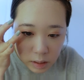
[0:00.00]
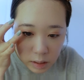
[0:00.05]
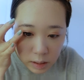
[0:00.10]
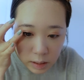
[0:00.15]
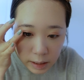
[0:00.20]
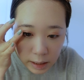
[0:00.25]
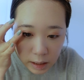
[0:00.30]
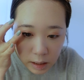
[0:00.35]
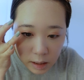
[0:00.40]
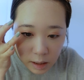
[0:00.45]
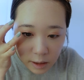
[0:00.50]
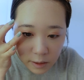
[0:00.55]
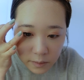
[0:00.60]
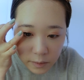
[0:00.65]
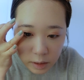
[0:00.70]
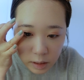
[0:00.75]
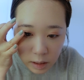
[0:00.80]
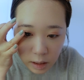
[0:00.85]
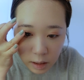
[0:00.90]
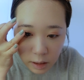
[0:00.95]
Lately I've
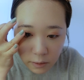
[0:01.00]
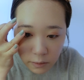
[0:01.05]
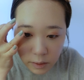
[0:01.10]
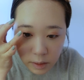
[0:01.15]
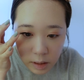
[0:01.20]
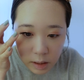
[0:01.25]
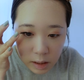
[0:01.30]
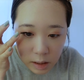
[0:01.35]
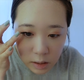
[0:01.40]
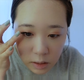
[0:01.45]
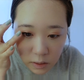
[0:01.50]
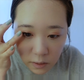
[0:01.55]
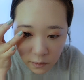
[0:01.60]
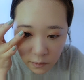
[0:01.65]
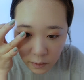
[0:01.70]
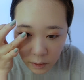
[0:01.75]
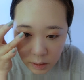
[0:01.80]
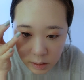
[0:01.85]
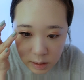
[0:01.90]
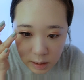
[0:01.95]
been getting really into
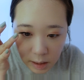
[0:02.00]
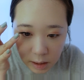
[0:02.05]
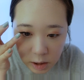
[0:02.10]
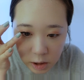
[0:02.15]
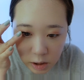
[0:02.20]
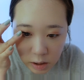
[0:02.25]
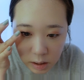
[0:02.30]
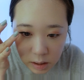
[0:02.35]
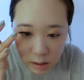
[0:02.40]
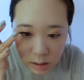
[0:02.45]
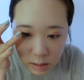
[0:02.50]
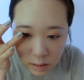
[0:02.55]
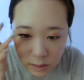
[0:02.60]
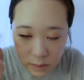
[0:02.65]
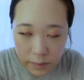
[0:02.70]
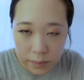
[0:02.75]
false lashes.